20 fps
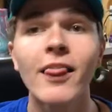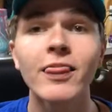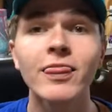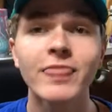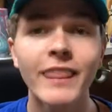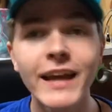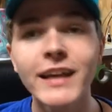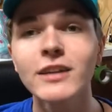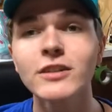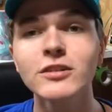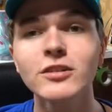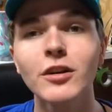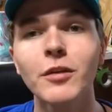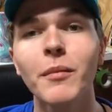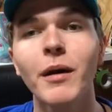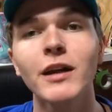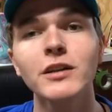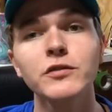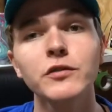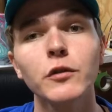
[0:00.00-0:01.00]
Thank you so
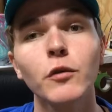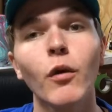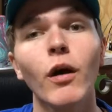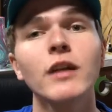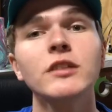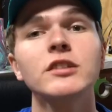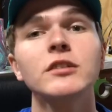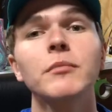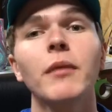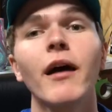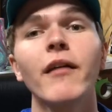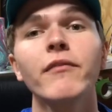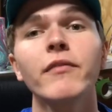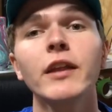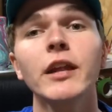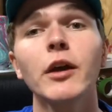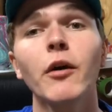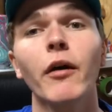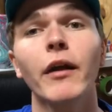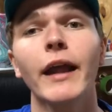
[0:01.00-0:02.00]
much for watching my
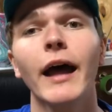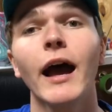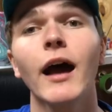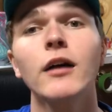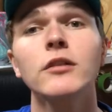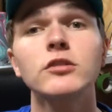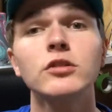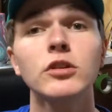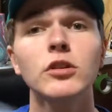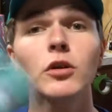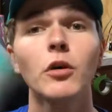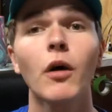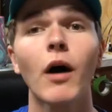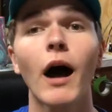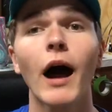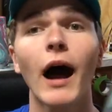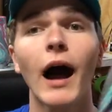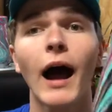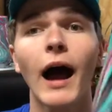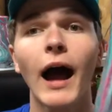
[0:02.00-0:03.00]
video on how to
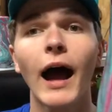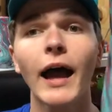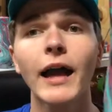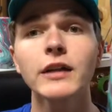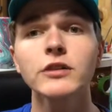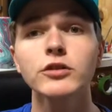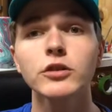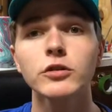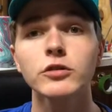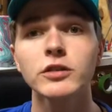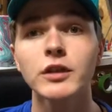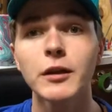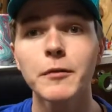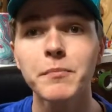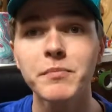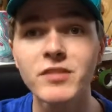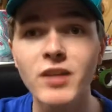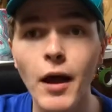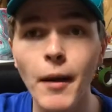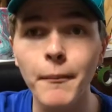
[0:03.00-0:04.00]
hydro
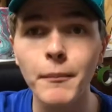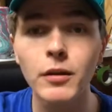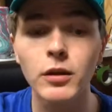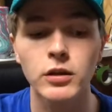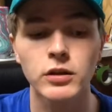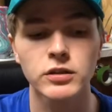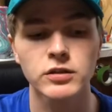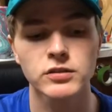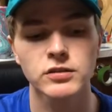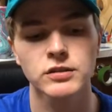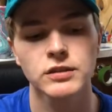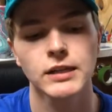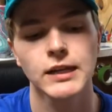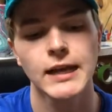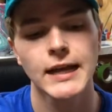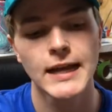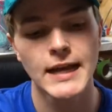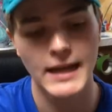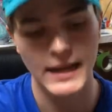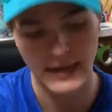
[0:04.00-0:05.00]
dip tumblers.
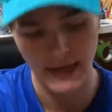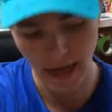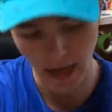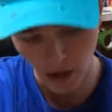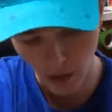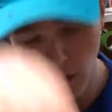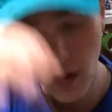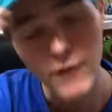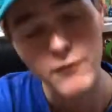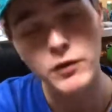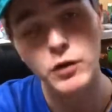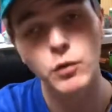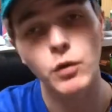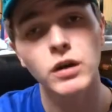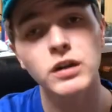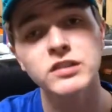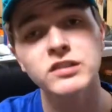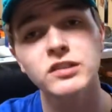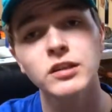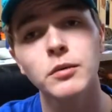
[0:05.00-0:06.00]
Now, if you
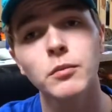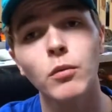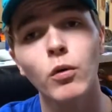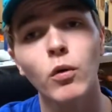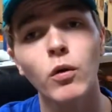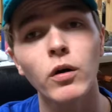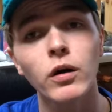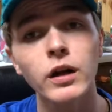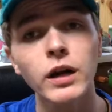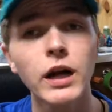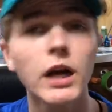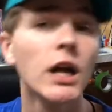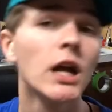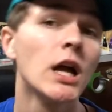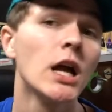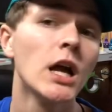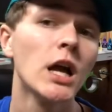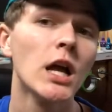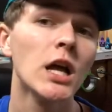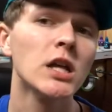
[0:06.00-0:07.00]
want to see more,
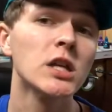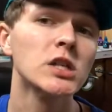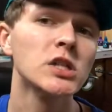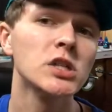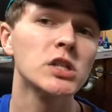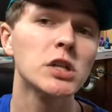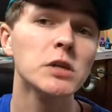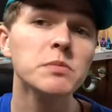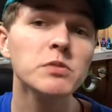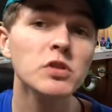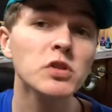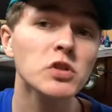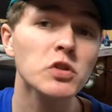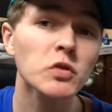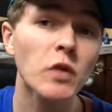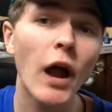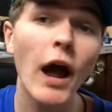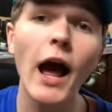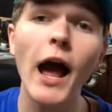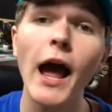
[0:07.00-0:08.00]

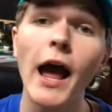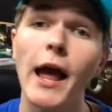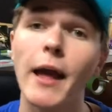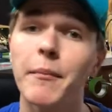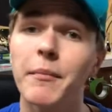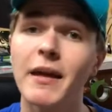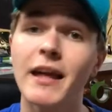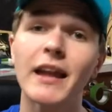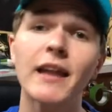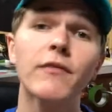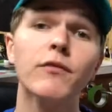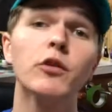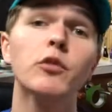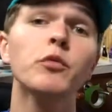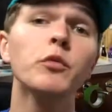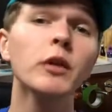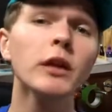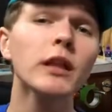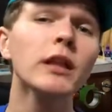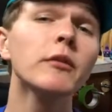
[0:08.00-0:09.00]
subscribe. And if you
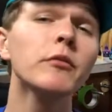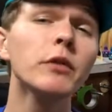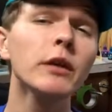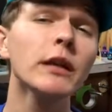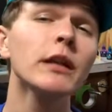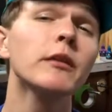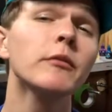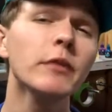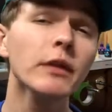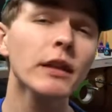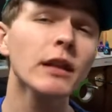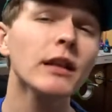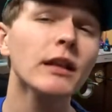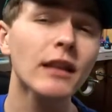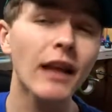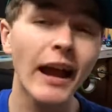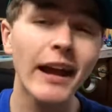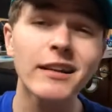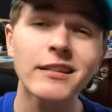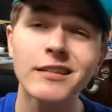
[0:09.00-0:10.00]
really
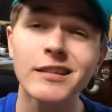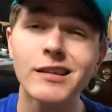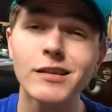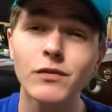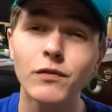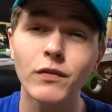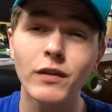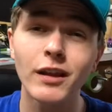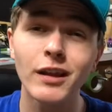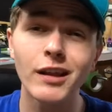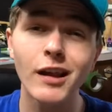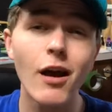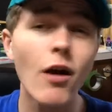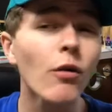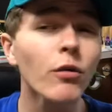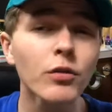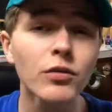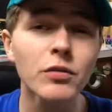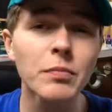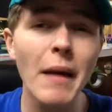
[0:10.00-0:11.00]
liked this
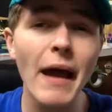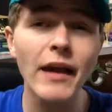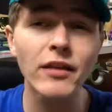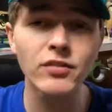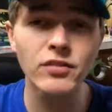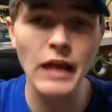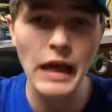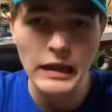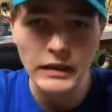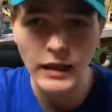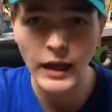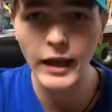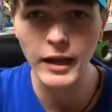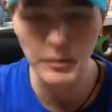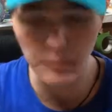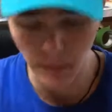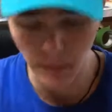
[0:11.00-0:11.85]
video, smash that like